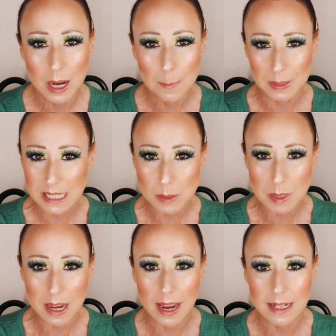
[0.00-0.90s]
Please
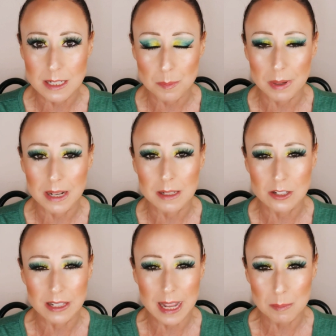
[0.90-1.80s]
be kind, but
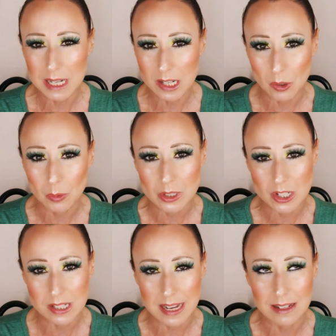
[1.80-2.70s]
let me know.
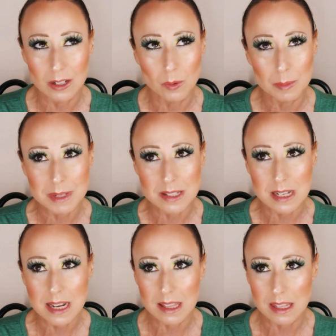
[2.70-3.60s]
Just say, you know what, Miss
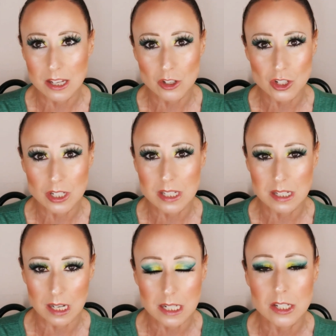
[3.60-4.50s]
D, I think you should
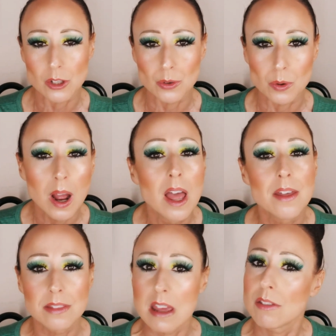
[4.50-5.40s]
stick to
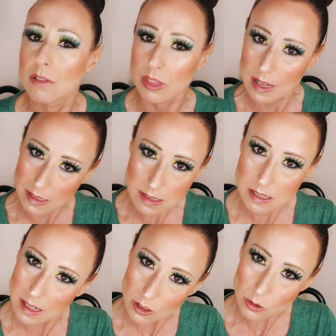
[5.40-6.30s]
the other things
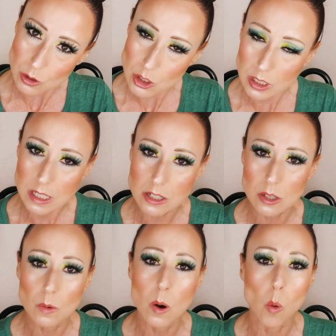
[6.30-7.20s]
that you usually
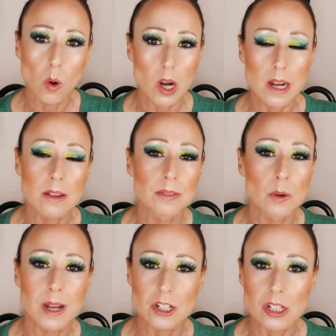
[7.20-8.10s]
do, or if
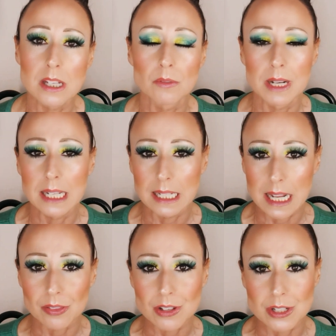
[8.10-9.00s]
you actually really
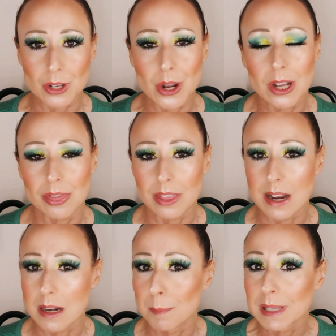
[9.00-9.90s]
like this look,
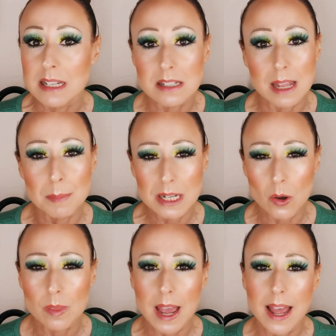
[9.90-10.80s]
then please let me
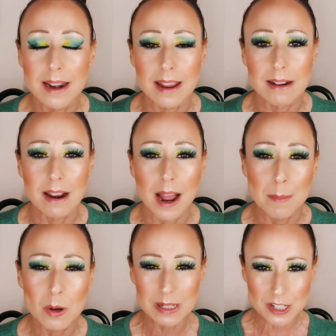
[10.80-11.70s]
know that, and
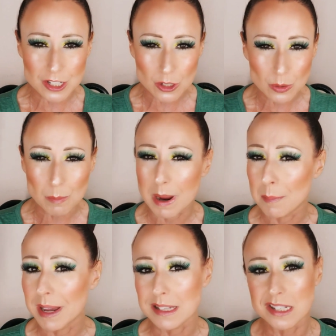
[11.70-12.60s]
I'm going to do my
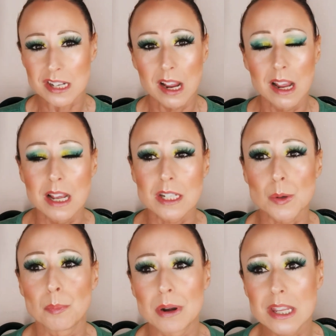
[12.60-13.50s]
best
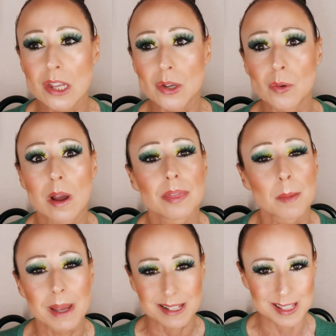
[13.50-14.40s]
to bring you the
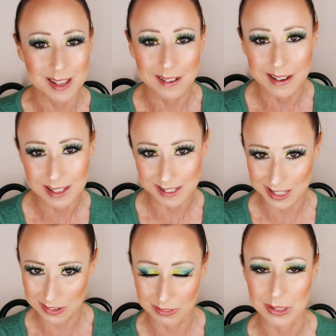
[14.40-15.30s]
best that I can
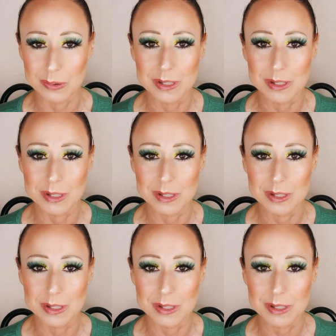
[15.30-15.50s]
give you.